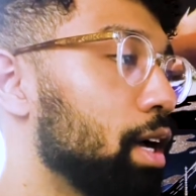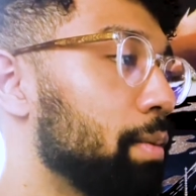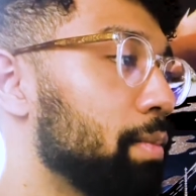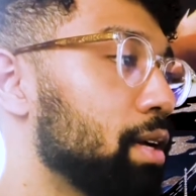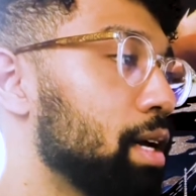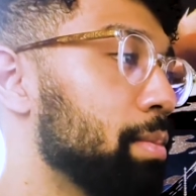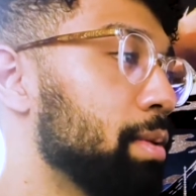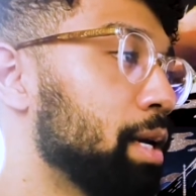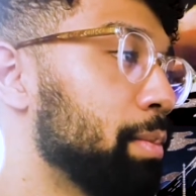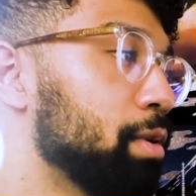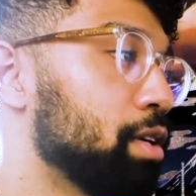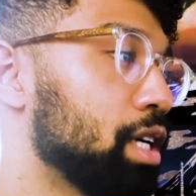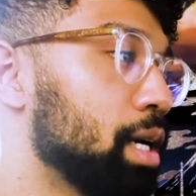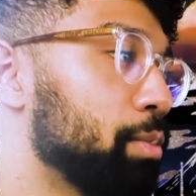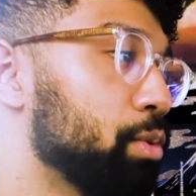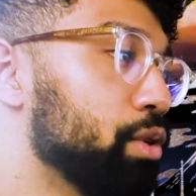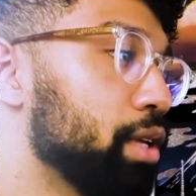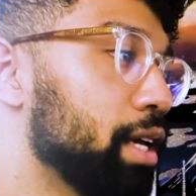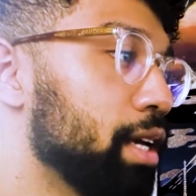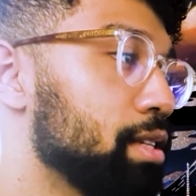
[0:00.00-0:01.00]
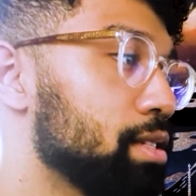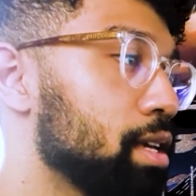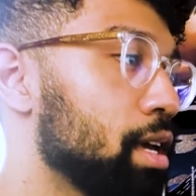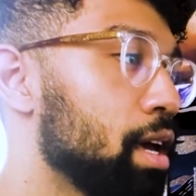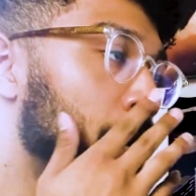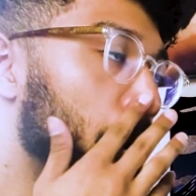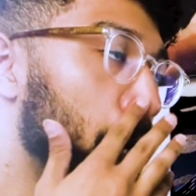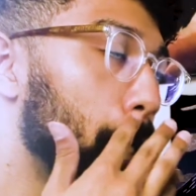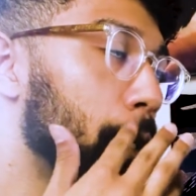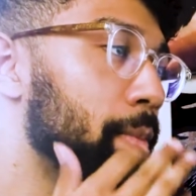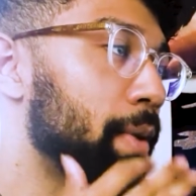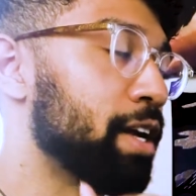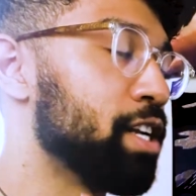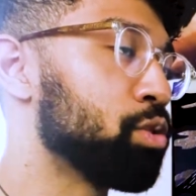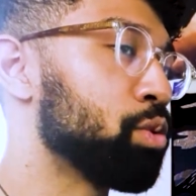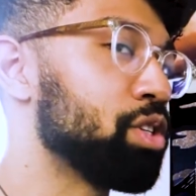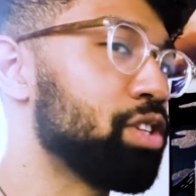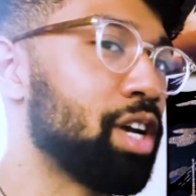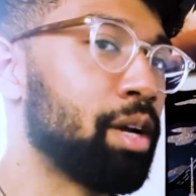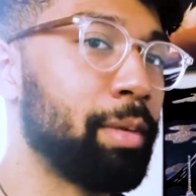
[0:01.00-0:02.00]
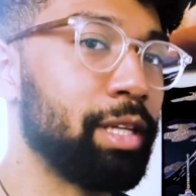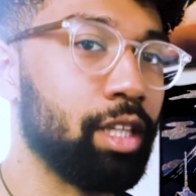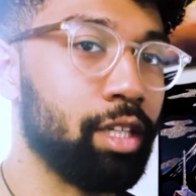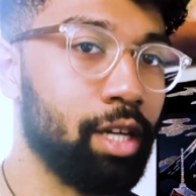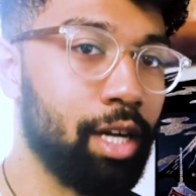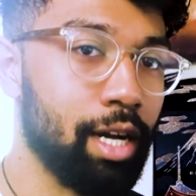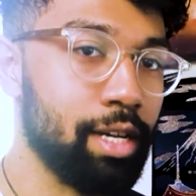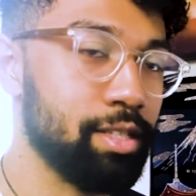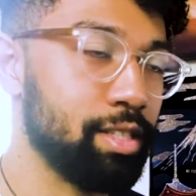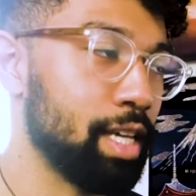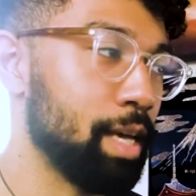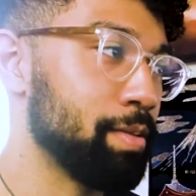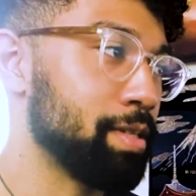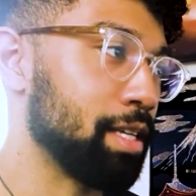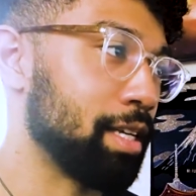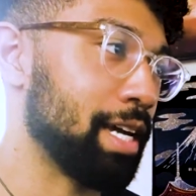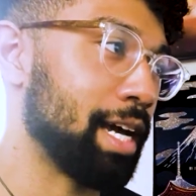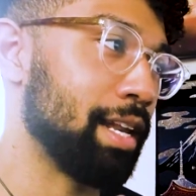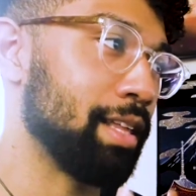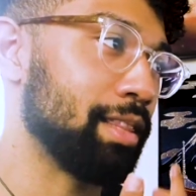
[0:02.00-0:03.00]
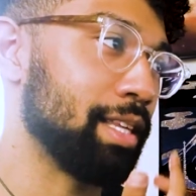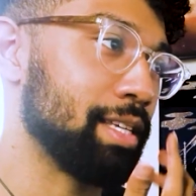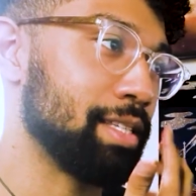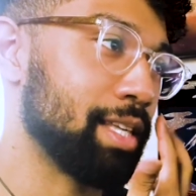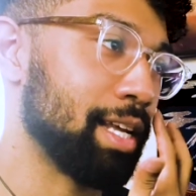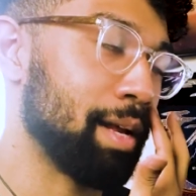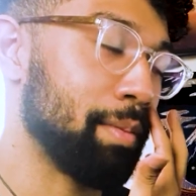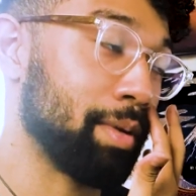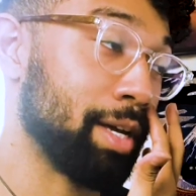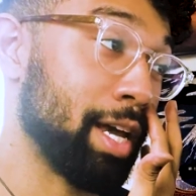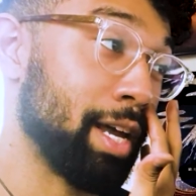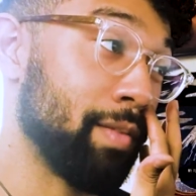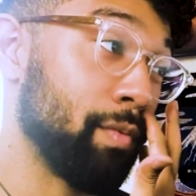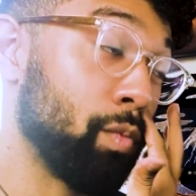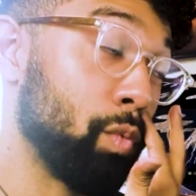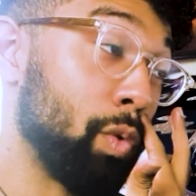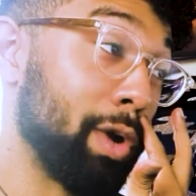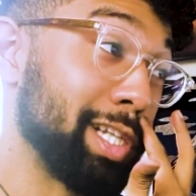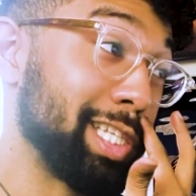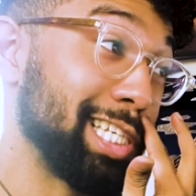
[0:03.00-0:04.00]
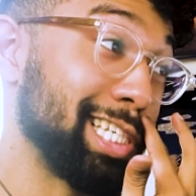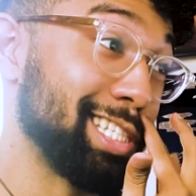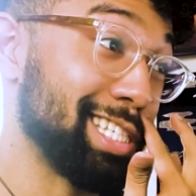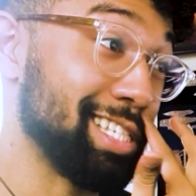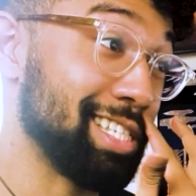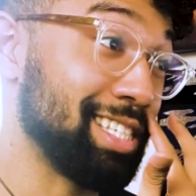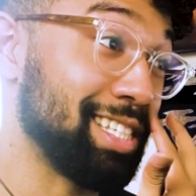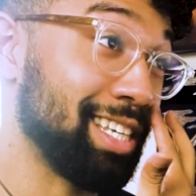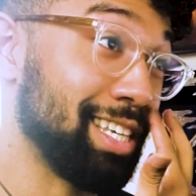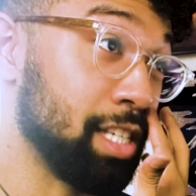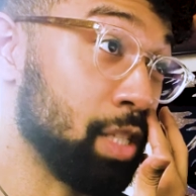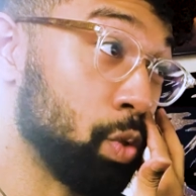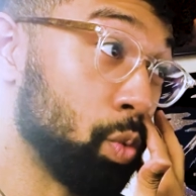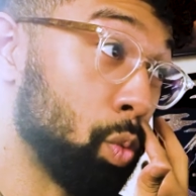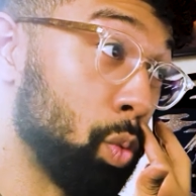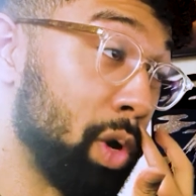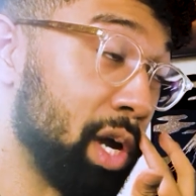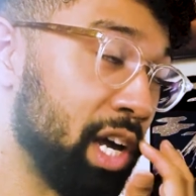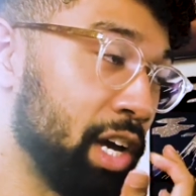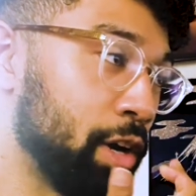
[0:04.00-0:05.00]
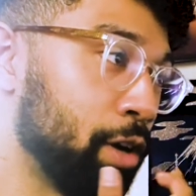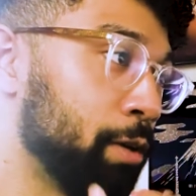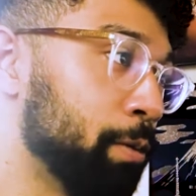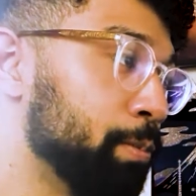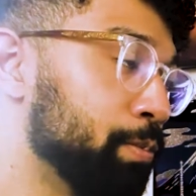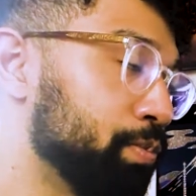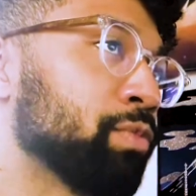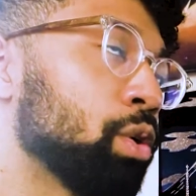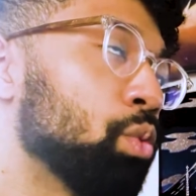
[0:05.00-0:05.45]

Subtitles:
coming up in a couple days. I just want to talk about the concepts and kind of things that I'm kind of wanting to see as well.